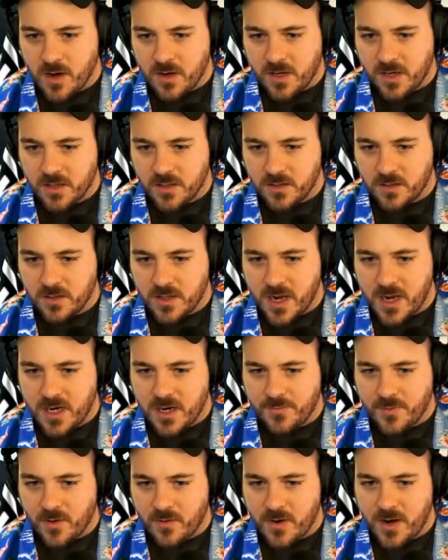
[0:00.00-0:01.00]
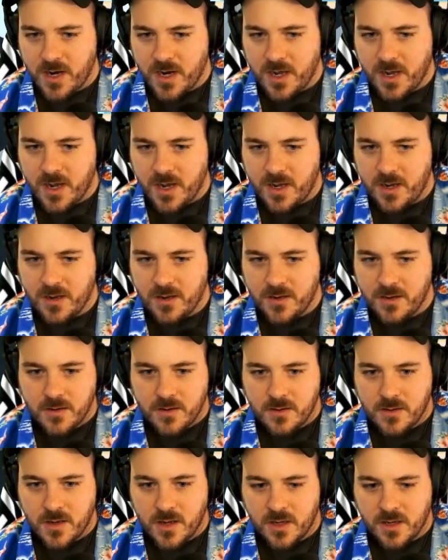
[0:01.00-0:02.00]
I Getting a little lineup already, eh?
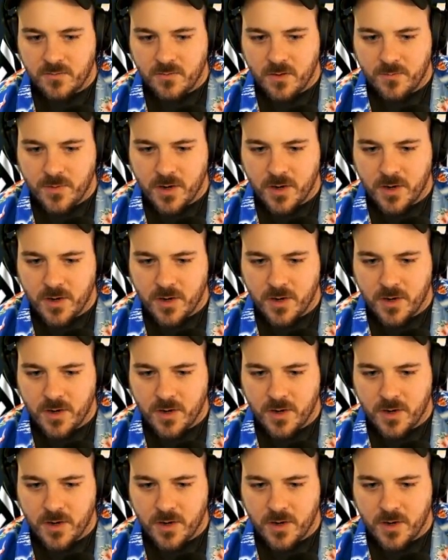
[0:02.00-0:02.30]
Thank you very